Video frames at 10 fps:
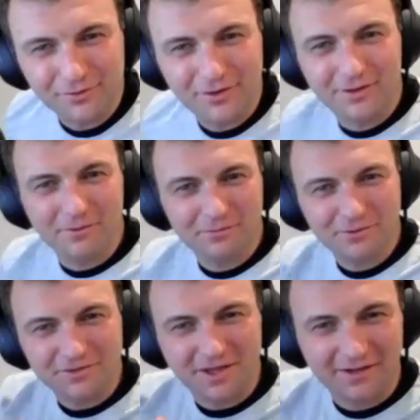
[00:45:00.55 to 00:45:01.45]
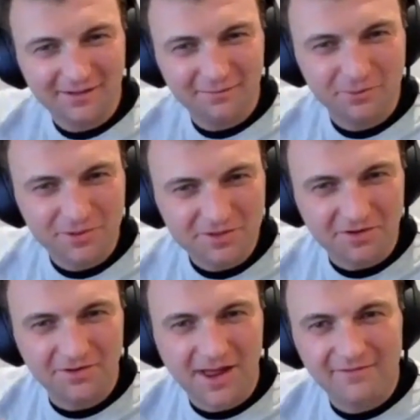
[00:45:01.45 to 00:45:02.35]
we were just
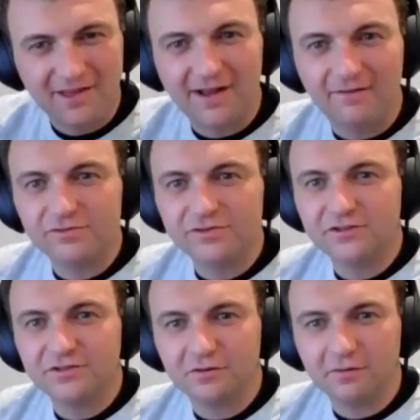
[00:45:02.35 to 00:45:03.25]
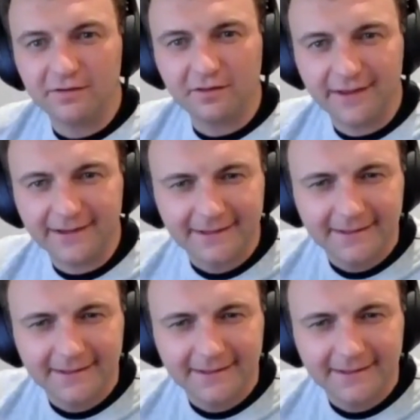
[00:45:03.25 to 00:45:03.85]
starting to have that conversation around like